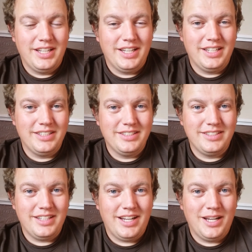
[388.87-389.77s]

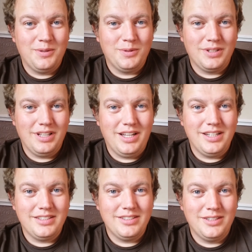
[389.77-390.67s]
and I would
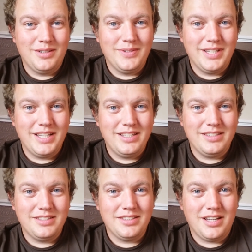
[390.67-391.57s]
like to
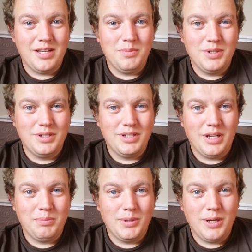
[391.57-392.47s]
nominate Simon,
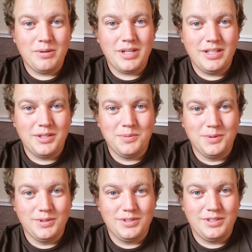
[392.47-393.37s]
A Bloke in the
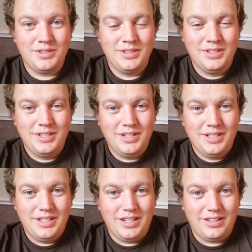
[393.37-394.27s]
Woods.
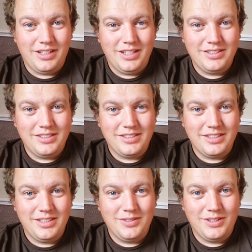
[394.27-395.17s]
I'd like to
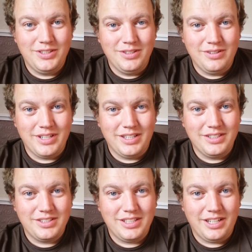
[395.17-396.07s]
see what you
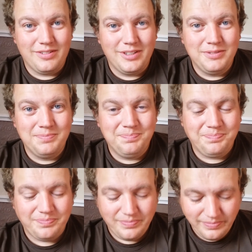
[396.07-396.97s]
guys carry.
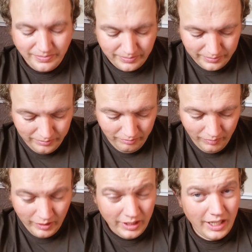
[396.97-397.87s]

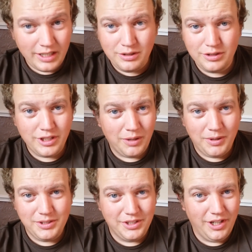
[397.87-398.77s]
I could go
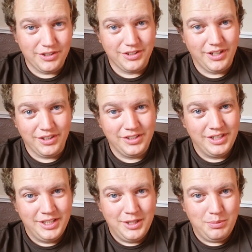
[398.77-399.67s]
on and on and on,
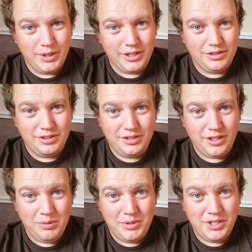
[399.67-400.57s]
because there's
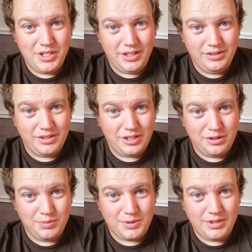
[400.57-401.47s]
so many channels I
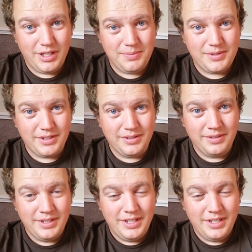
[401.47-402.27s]
subscribe to.